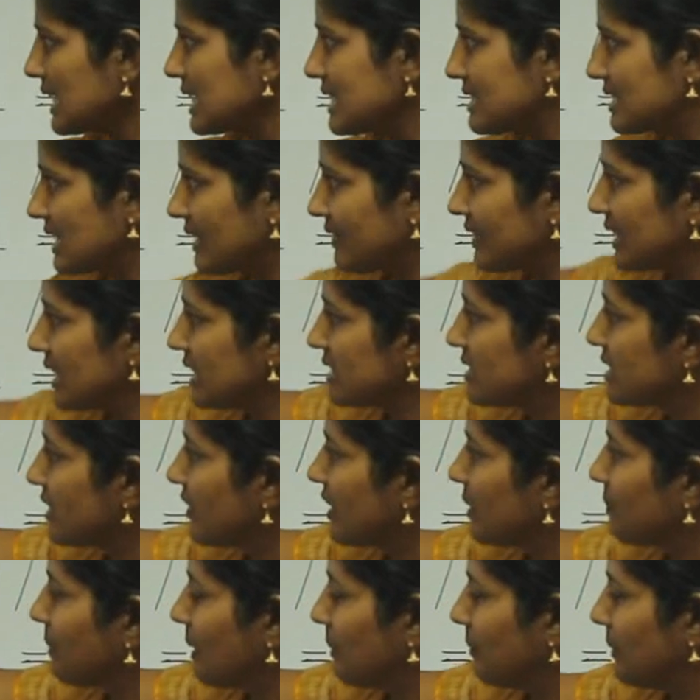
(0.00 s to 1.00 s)
7 is
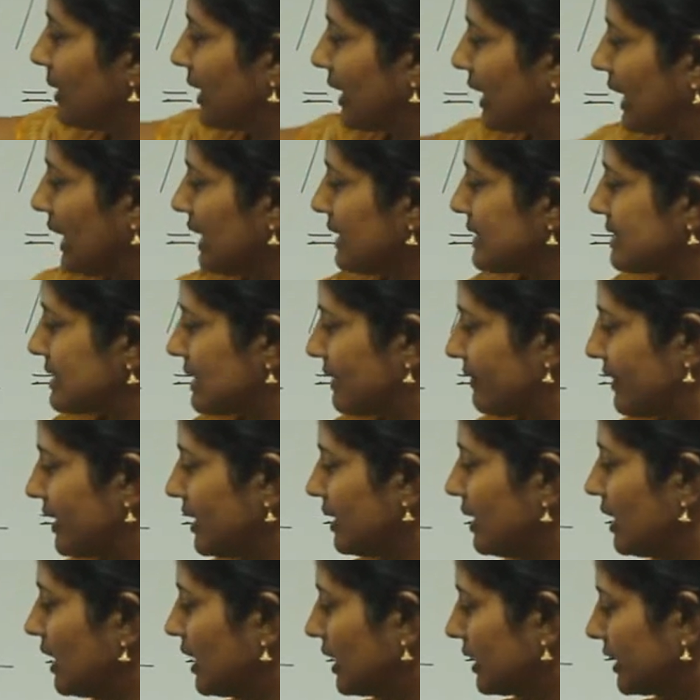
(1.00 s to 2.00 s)
our public key
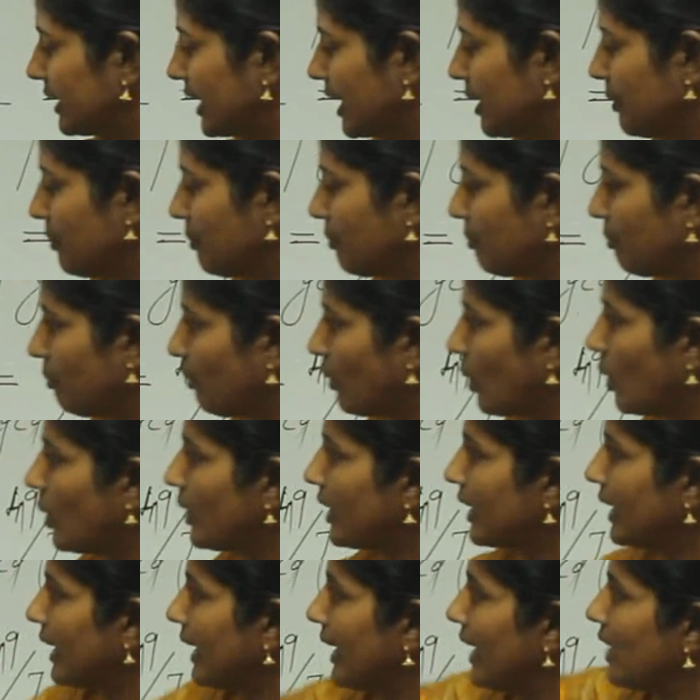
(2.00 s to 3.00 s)
7. Then
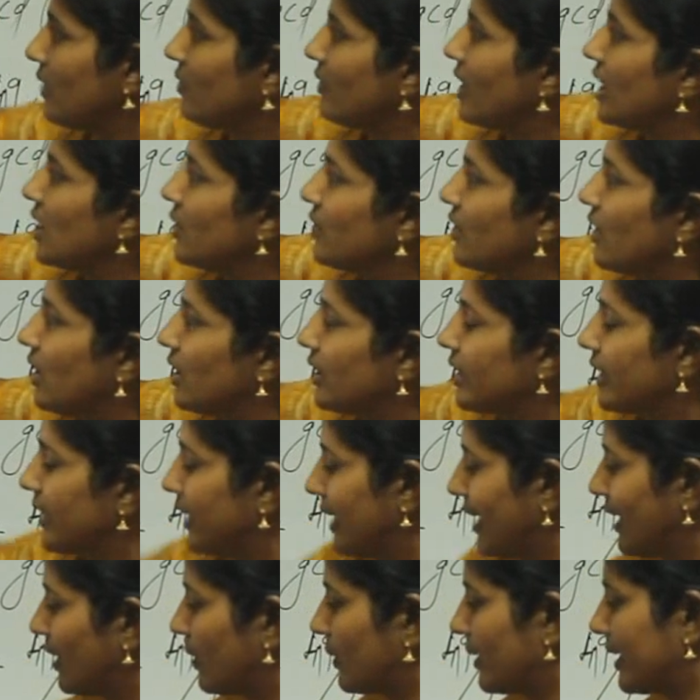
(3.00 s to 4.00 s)
mod n value we
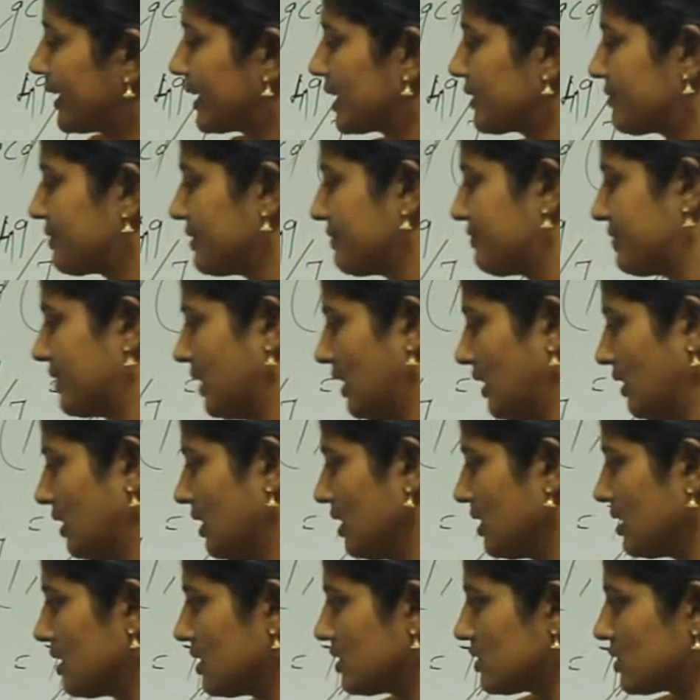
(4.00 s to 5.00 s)
already calculated 50.
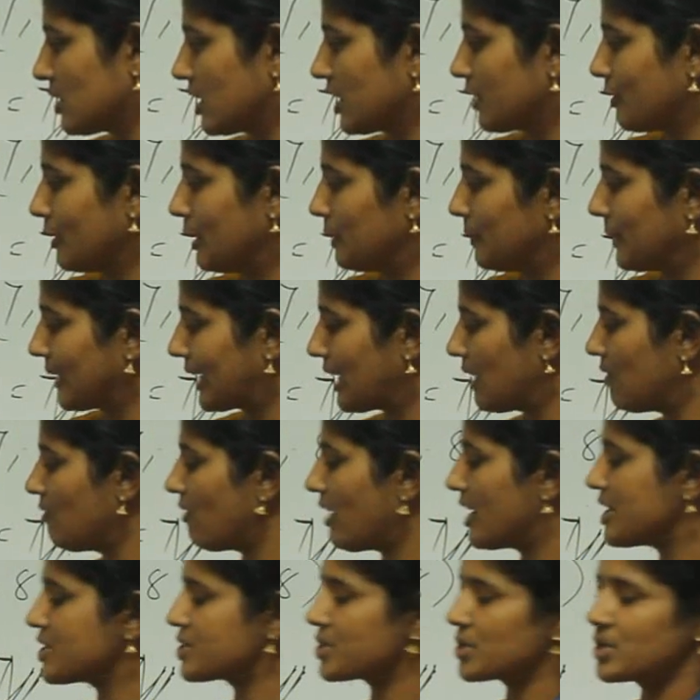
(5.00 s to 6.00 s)
So it will become
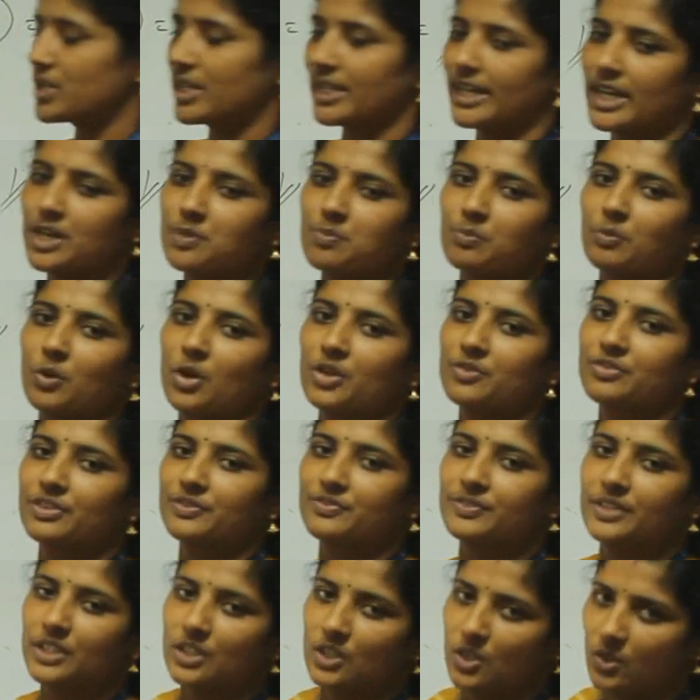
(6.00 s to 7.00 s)
128 mod
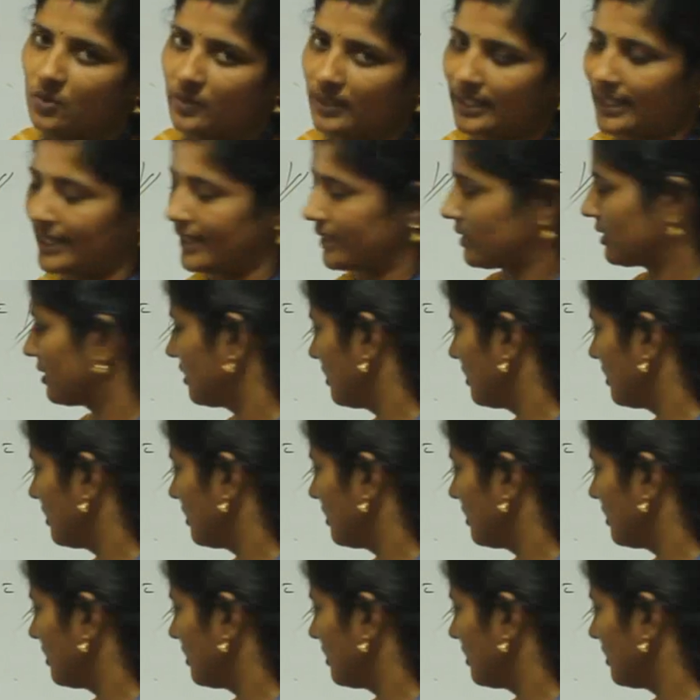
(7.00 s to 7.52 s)
15 you will get.